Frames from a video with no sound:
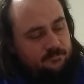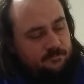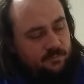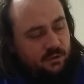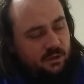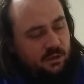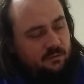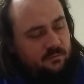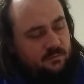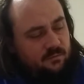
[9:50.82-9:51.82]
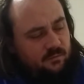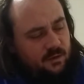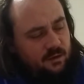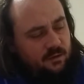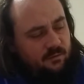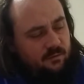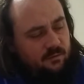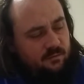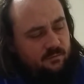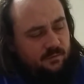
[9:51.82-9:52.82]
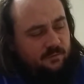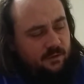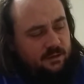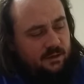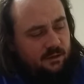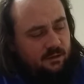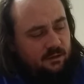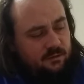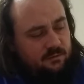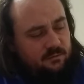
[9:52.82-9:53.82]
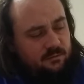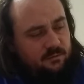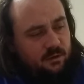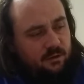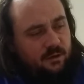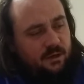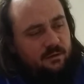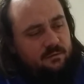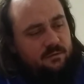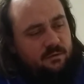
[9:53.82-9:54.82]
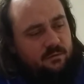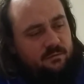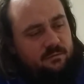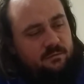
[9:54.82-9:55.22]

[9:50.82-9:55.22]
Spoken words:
brilliant and you have a vitality and you are great. So